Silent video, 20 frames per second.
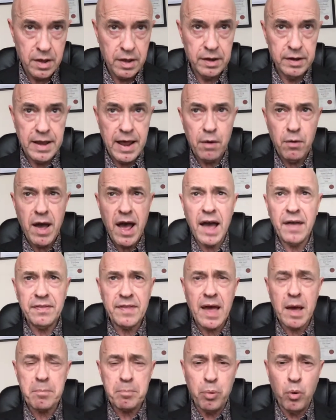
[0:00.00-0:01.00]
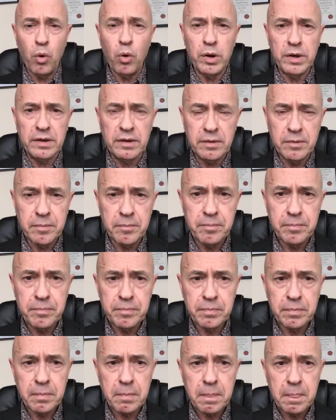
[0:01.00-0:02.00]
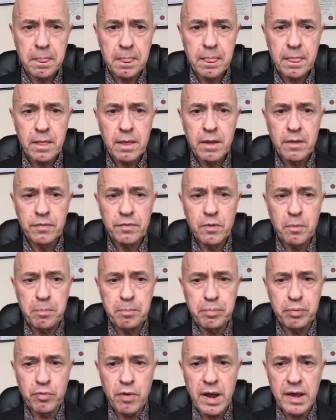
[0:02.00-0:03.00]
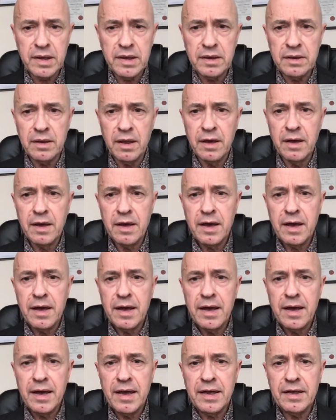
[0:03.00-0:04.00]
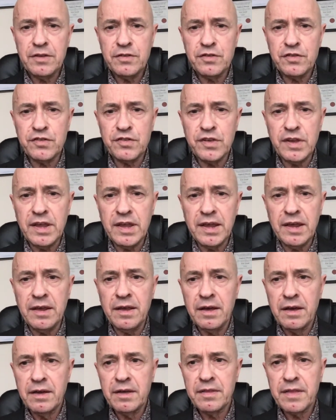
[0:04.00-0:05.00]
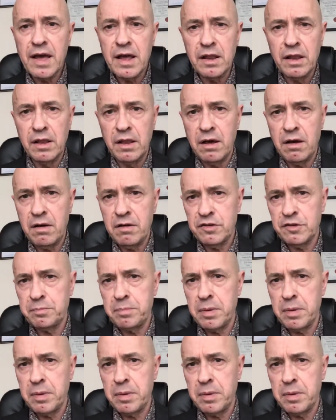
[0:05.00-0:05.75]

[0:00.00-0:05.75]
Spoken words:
Now, at that point, the brain is seeing that last